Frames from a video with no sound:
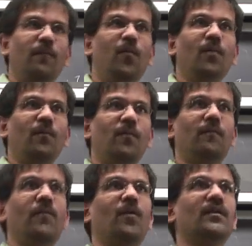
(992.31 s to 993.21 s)

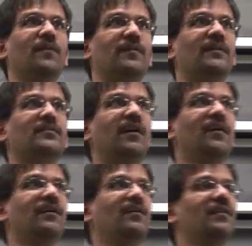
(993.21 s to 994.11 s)
Both of these
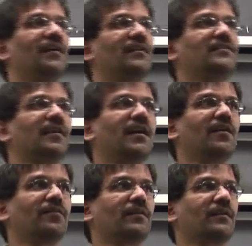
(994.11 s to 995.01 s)
are sort
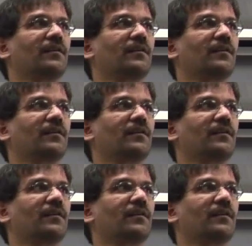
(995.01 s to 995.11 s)
of